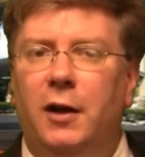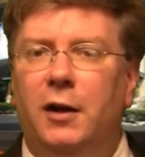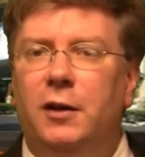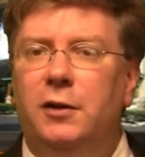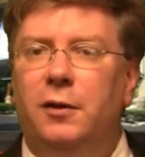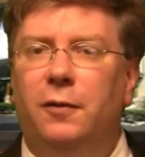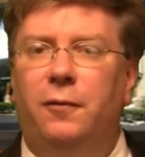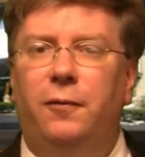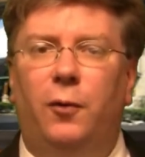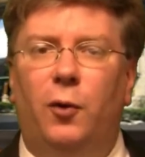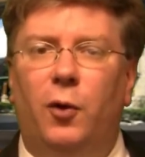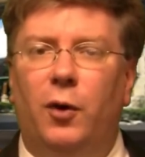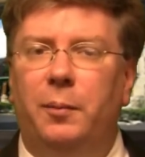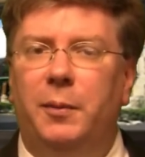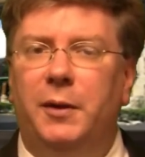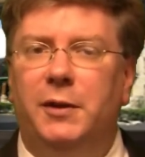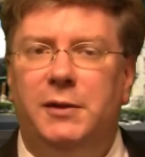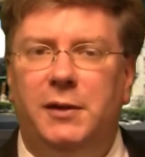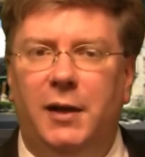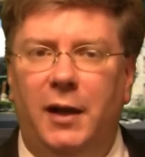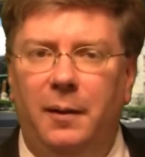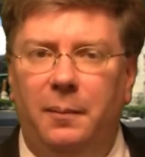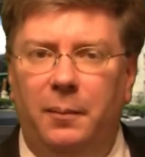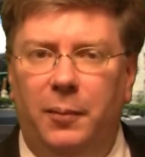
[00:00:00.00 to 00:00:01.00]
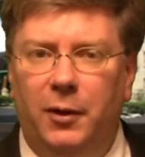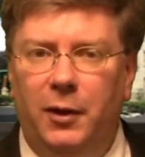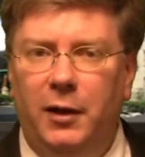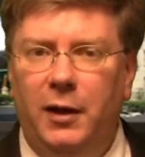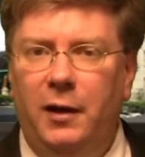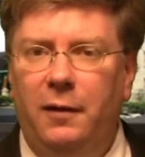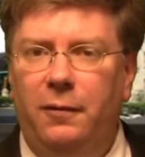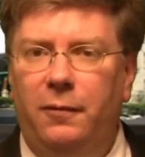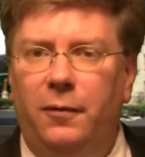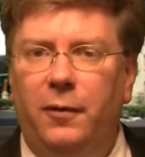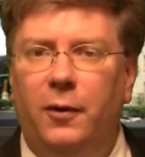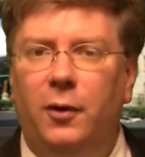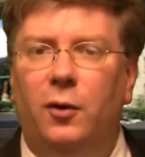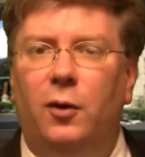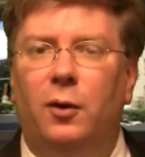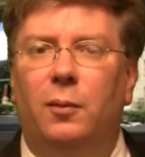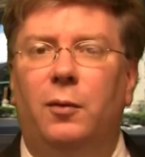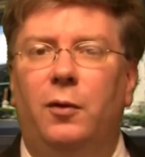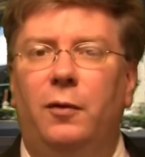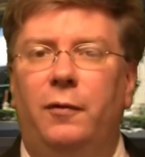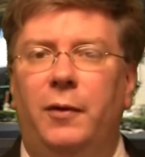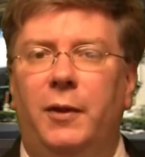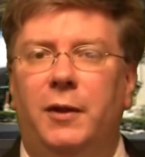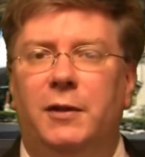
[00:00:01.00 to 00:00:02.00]
to form the same belief or
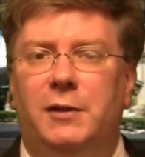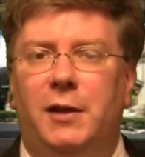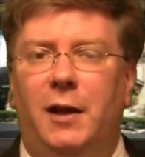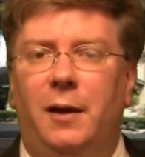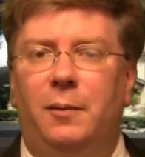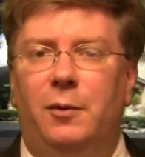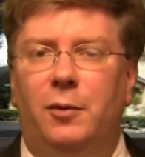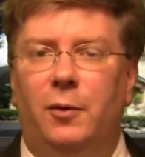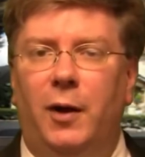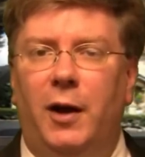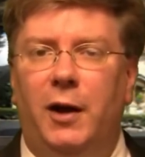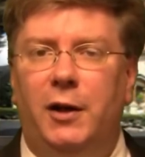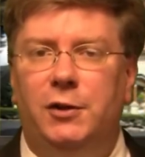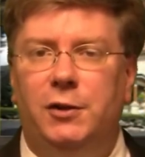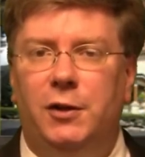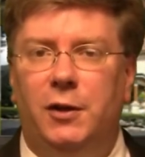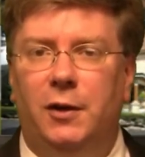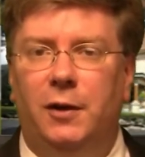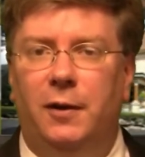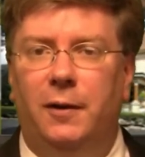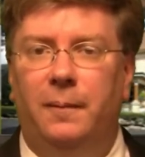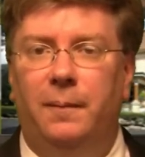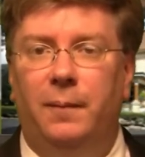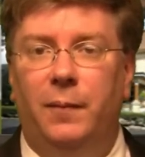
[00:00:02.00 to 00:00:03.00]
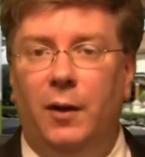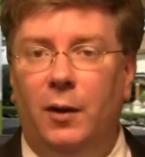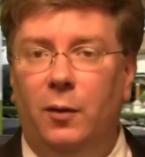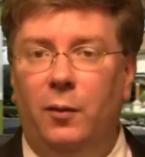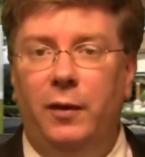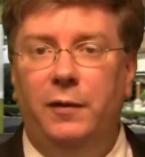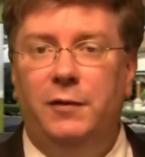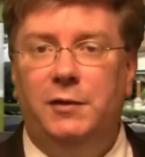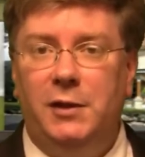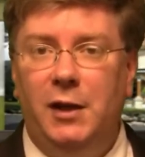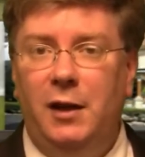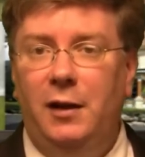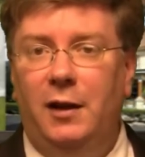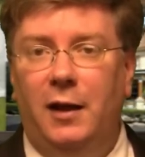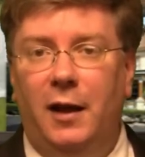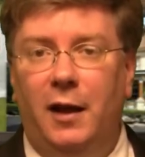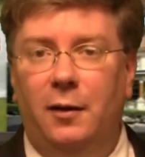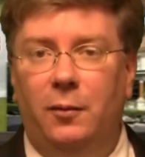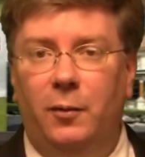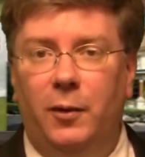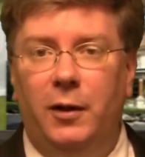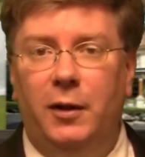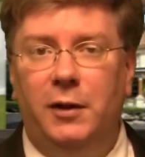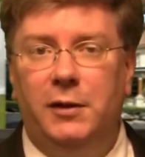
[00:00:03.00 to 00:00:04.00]
move in the same direction. We've seen
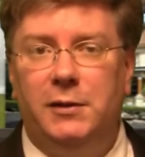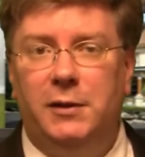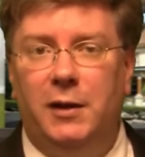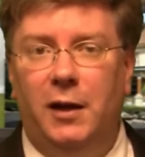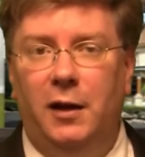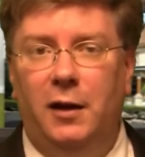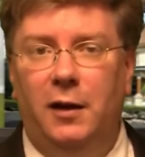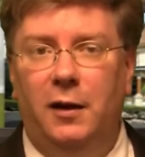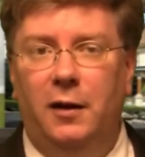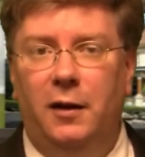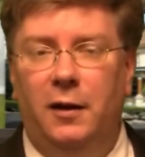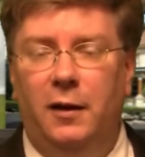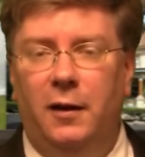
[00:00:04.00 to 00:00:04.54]
that in real estate.